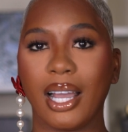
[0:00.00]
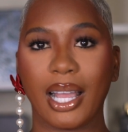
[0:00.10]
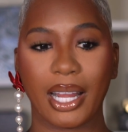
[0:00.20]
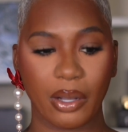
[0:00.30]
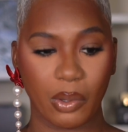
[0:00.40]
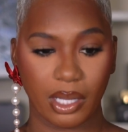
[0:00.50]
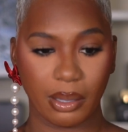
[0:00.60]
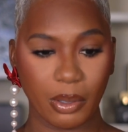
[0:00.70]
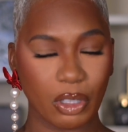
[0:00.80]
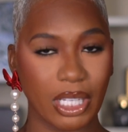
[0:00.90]
All right, well, let
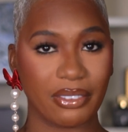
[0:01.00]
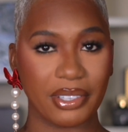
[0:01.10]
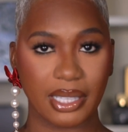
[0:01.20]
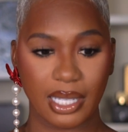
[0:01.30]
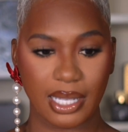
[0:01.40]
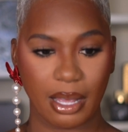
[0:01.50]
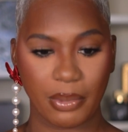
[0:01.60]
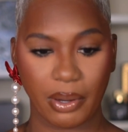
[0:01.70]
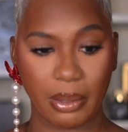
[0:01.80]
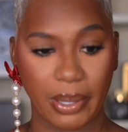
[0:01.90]
me go try to fix this. I'll
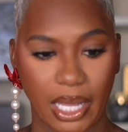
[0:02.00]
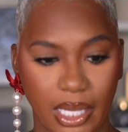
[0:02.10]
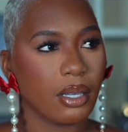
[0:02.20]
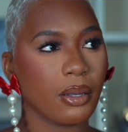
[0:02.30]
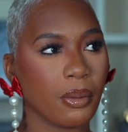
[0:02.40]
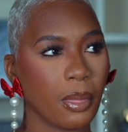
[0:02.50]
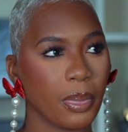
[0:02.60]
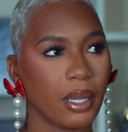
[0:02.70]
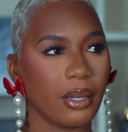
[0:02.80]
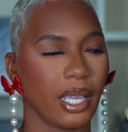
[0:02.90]
be right back.
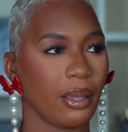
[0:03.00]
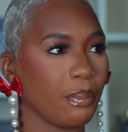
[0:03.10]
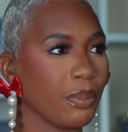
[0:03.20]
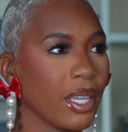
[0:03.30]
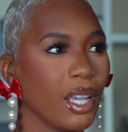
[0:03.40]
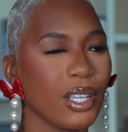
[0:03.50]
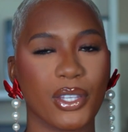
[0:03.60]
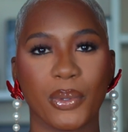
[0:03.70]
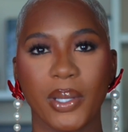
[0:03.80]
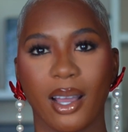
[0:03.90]
Okay,
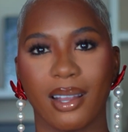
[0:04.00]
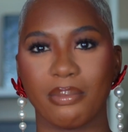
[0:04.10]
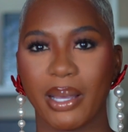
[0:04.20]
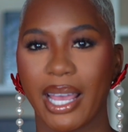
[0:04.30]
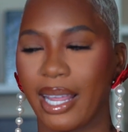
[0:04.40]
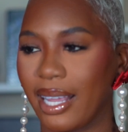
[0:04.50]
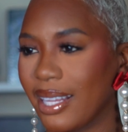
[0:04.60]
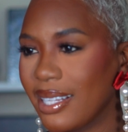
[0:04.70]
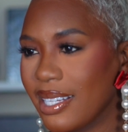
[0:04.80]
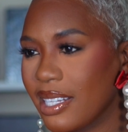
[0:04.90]
so we are back.
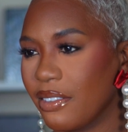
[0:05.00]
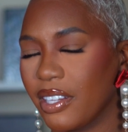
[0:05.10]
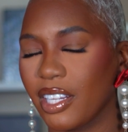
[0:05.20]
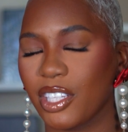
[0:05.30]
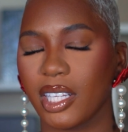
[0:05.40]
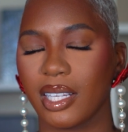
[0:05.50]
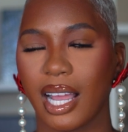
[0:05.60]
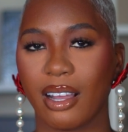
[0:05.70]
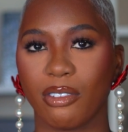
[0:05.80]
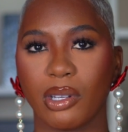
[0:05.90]
This is the finished
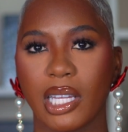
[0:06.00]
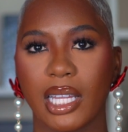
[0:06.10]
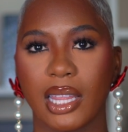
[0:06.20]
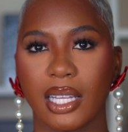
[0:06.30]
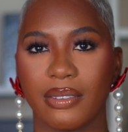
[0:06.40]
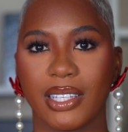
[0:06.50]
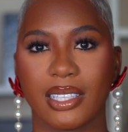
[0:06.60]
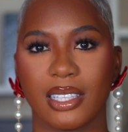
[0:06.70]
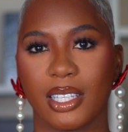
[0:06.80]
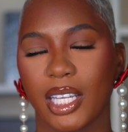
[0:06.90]
look. I really love this
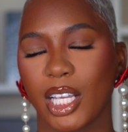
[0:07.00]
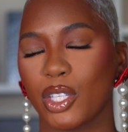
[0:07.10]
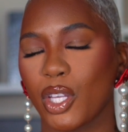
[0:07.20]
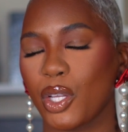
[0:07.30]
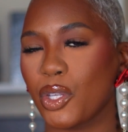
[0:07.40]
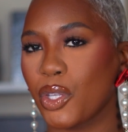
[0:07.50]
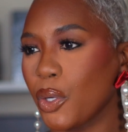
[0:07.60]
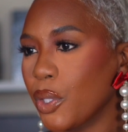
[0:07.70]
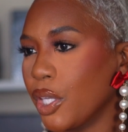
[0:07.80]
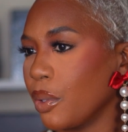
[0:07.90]
look. It's
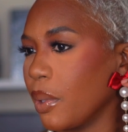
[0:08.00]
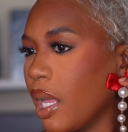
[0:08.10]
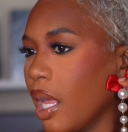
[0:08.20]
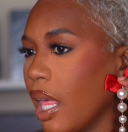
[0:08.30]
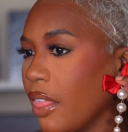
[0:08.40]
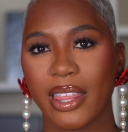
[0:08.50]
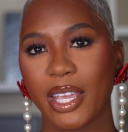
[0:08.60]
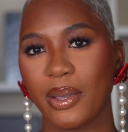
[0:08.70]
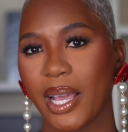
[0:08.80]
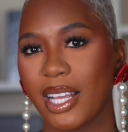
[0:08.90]
so cute.
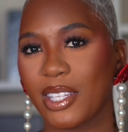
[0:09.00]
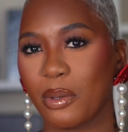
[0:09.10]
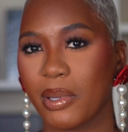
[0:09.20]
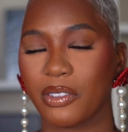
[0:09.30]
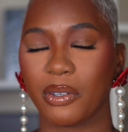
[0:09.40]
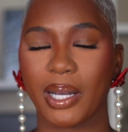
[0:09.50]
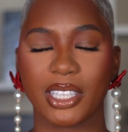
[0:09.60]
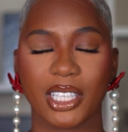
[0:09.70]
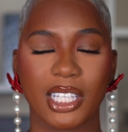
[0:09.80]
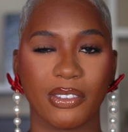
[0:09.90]
Thank you guys so much for
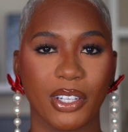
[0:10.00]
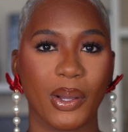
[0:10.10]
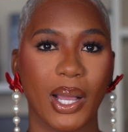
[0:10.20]
watching this video.